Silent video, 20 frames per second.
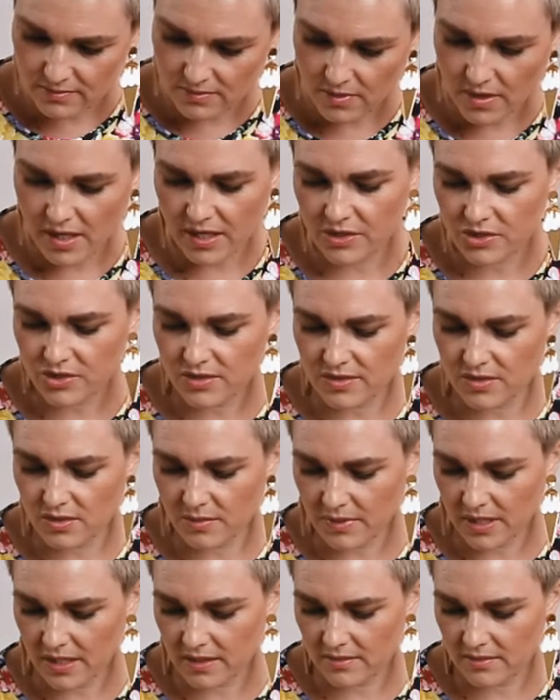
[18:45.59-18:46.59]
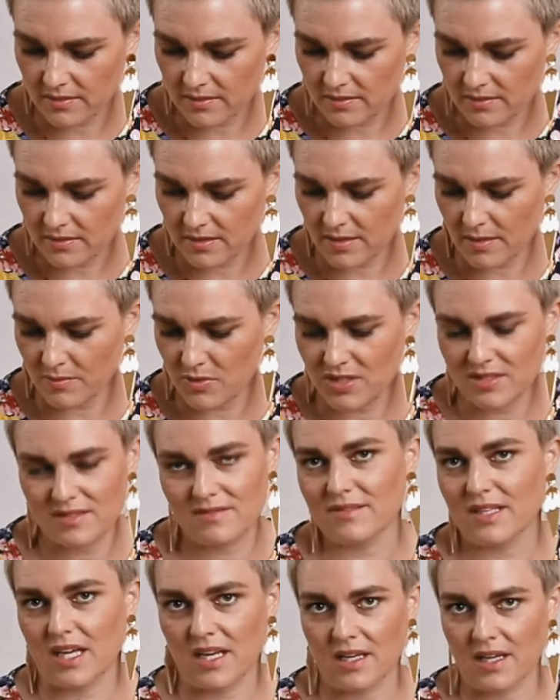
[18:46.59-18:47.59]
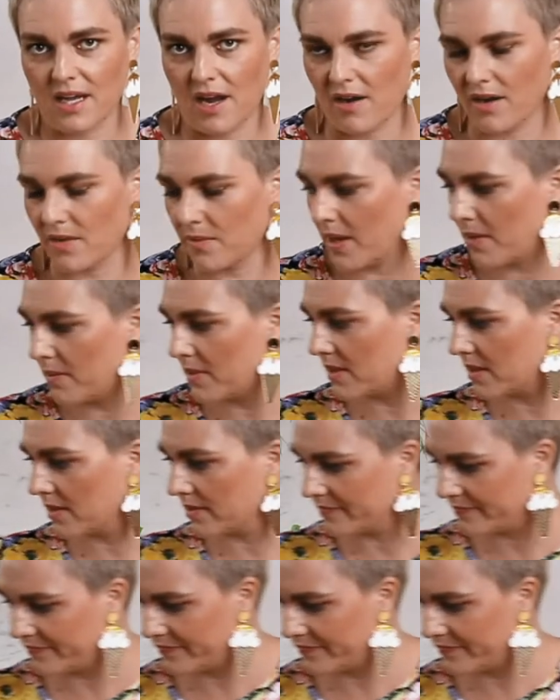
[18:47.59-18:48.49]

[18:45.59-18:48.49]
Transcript: Right, I should stop now because I'm just getting carried away with the...